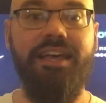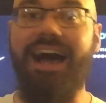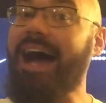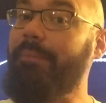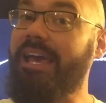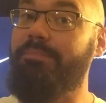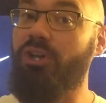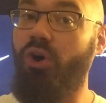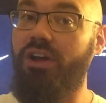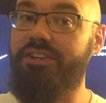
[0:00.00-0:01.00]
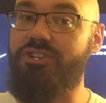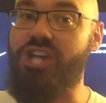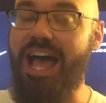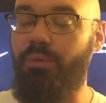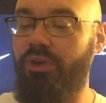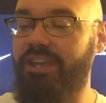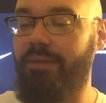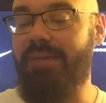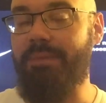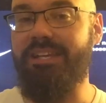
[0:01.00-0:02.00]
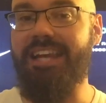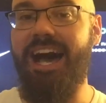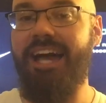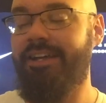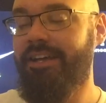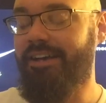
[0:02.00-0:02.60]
I may be on to chat with you, maybe not.